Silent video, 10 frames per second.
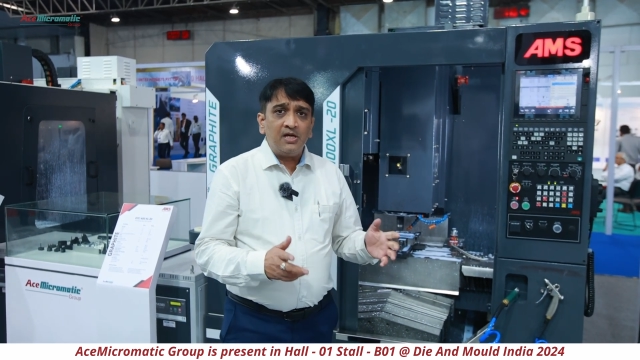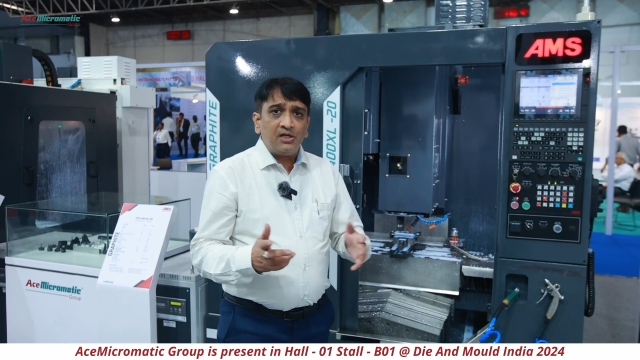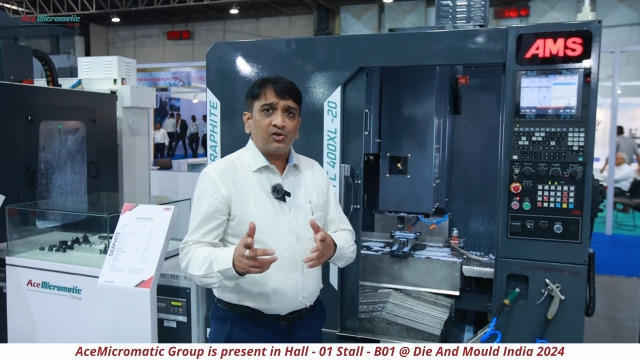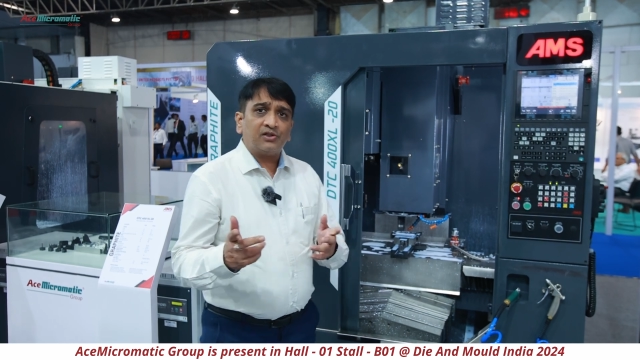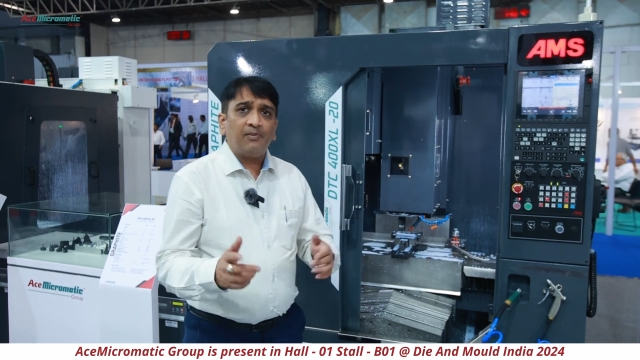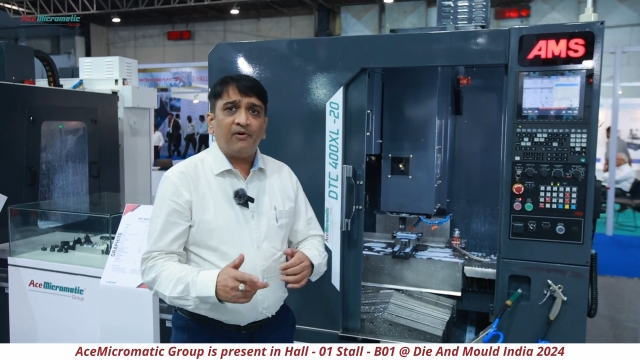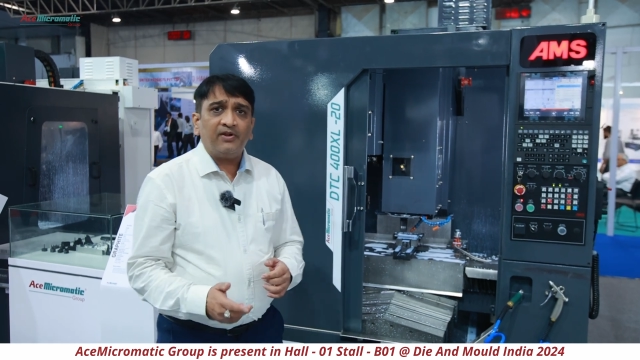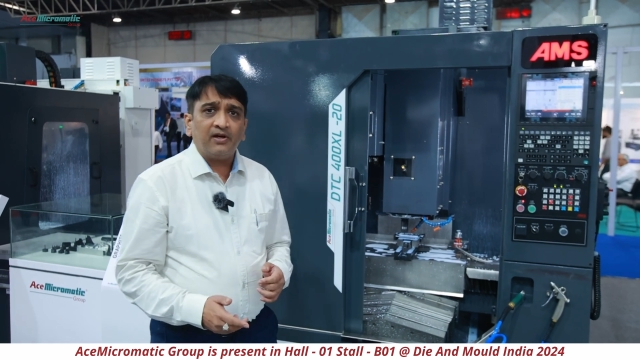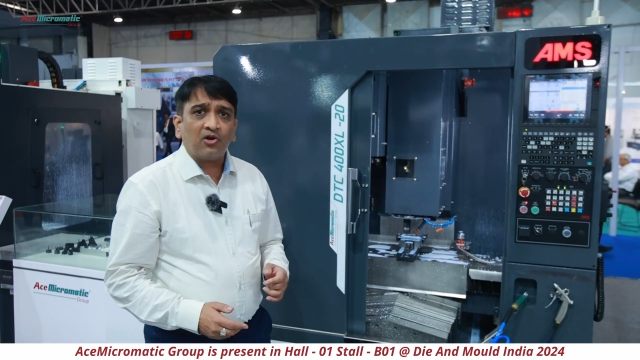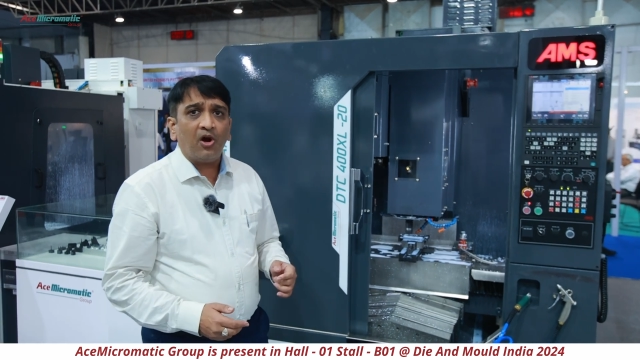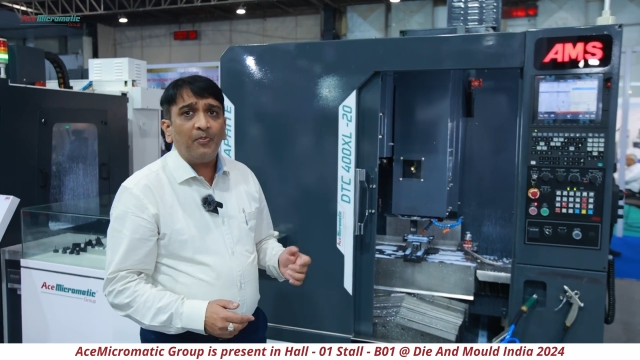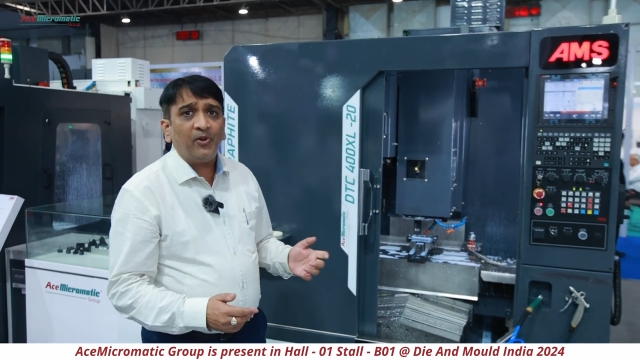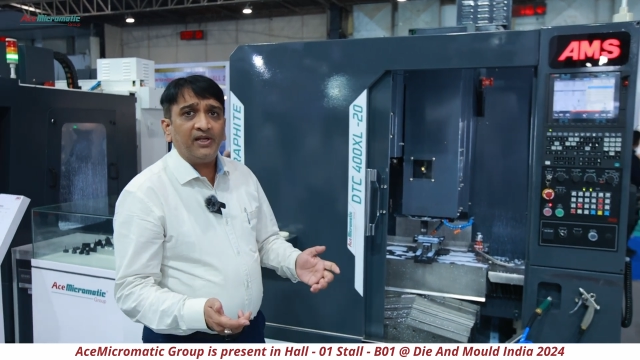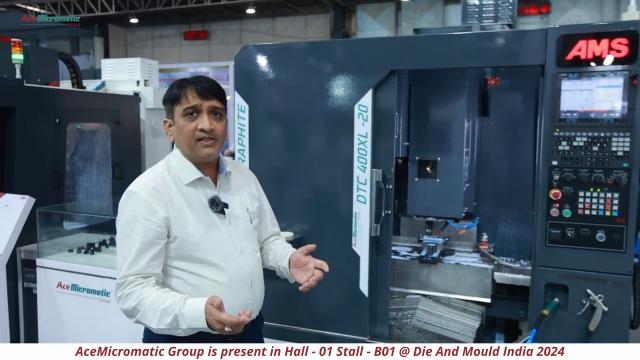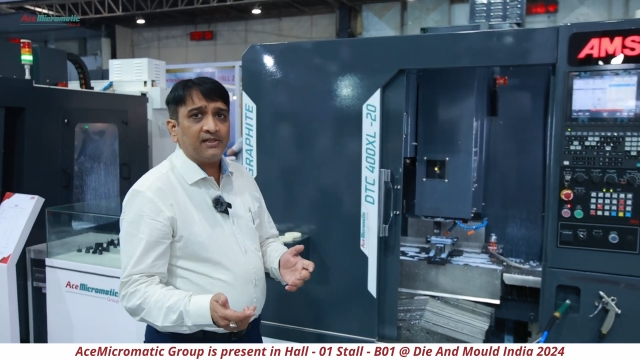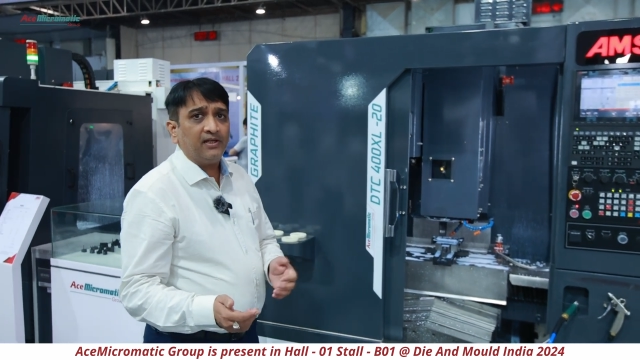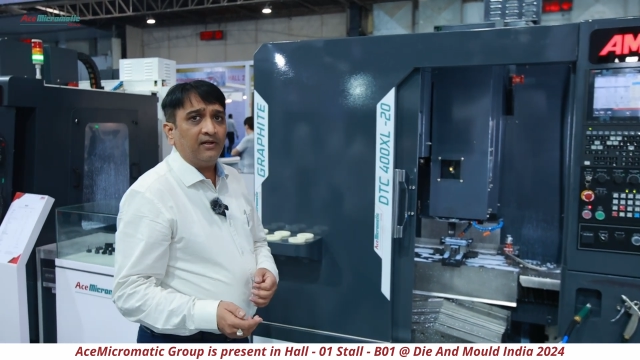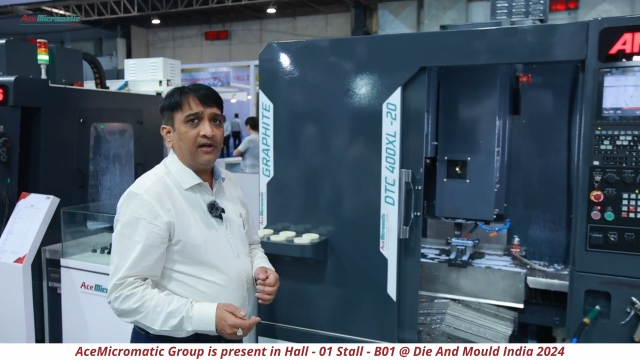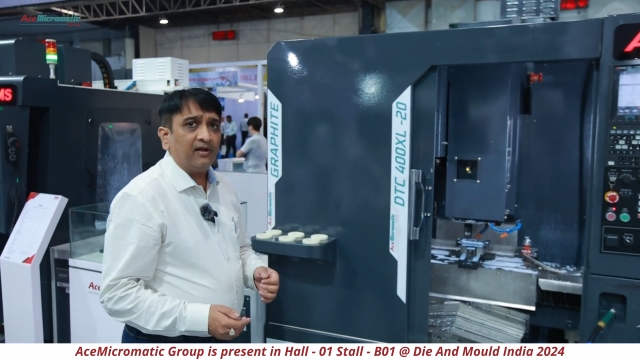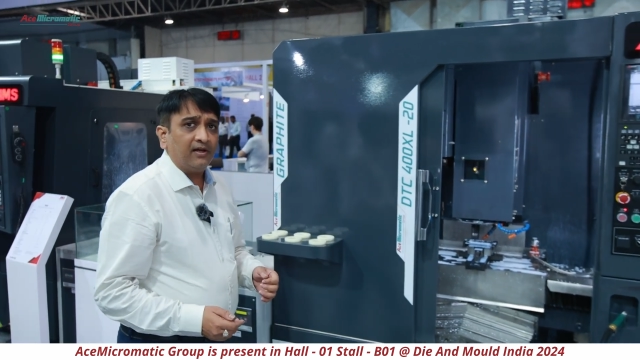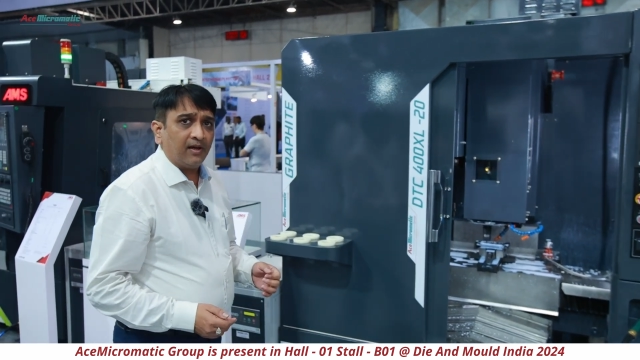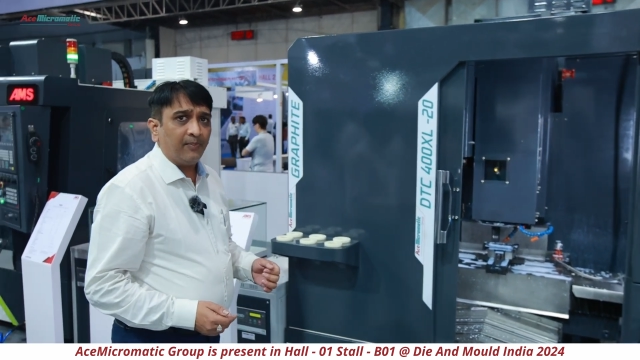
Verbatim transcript: So some of the components and uh,